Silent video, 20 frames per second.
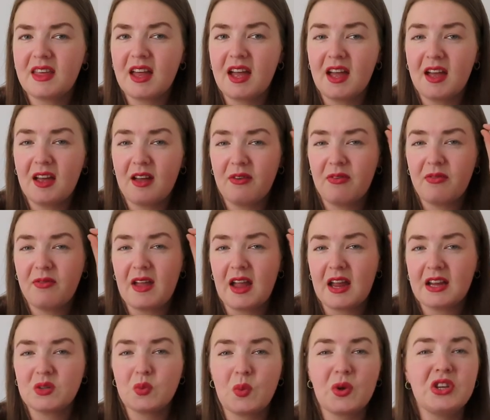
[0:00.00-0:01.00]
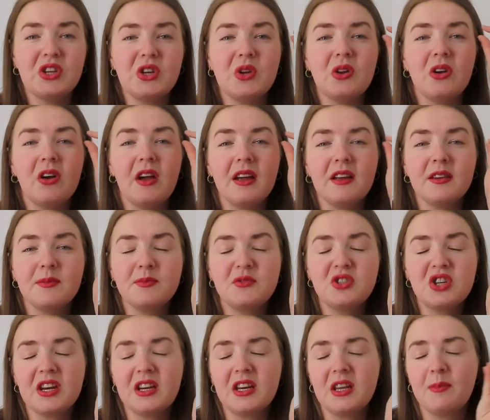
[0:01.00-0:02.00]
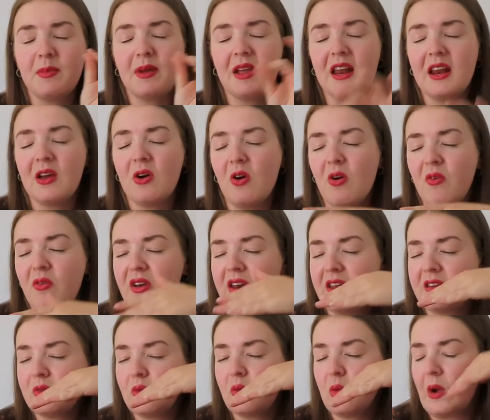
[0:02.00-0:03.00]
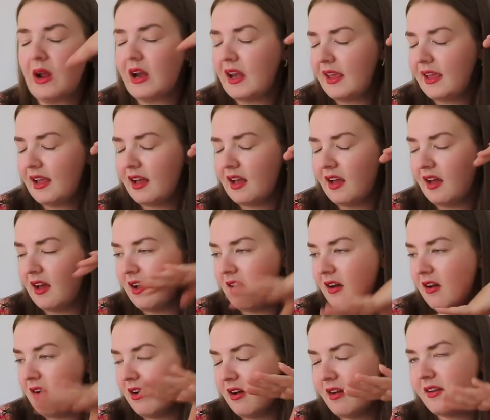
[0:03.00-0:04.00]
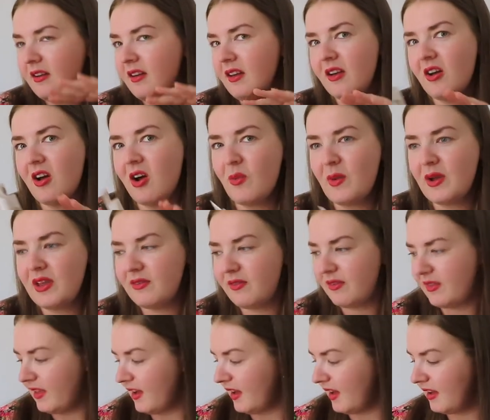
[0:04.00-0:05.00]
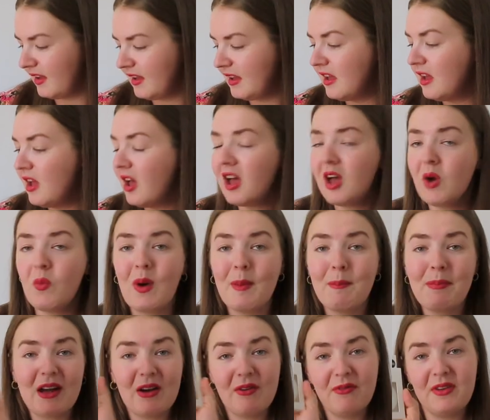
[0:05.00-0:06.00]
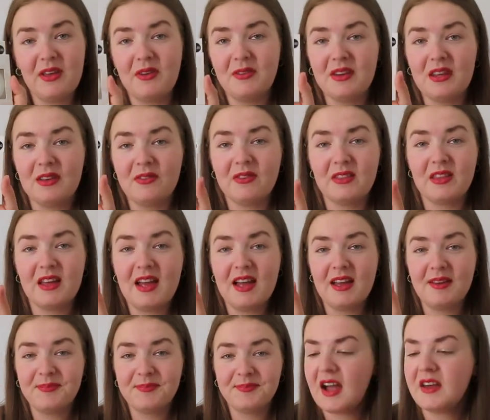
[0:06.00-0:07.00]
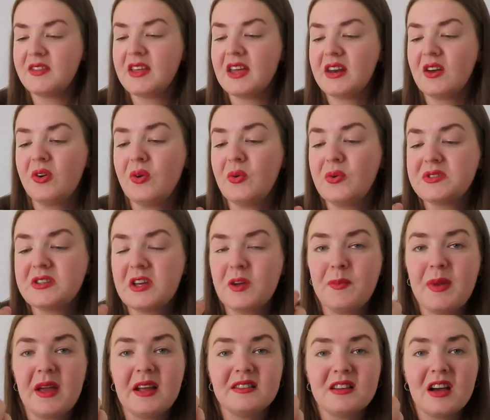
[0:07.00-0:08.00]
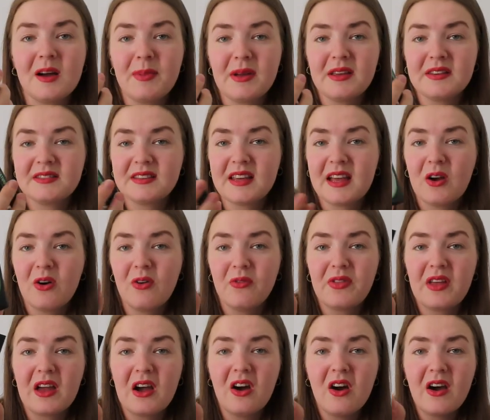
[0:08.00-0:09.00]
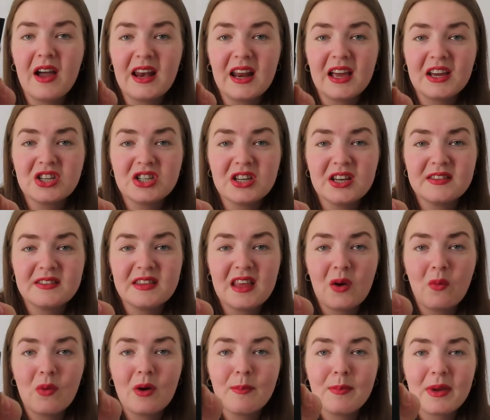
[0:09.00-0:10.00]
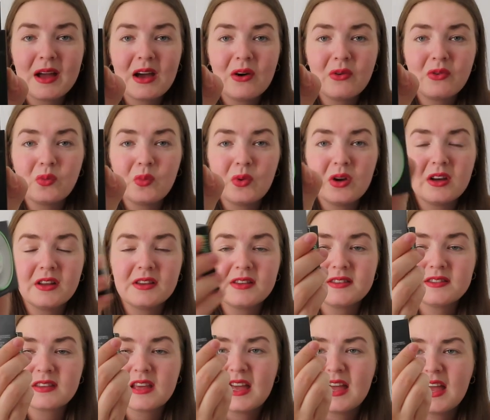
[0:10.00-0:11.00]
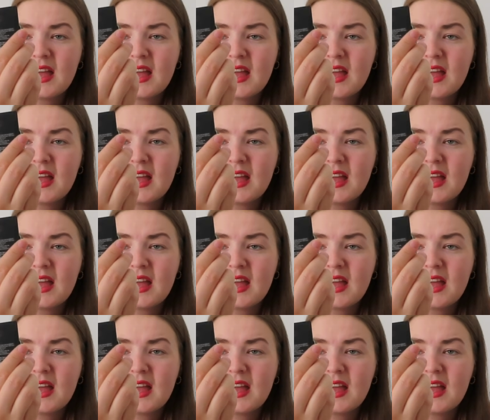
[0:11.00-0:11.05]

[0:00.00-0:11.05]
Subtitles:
that effect when you like gently peel it off and it's all clean cut. Oh, can't wait for that. £1.50 for that. And then I also picked up a set of their eyelashes. They're £1 ones.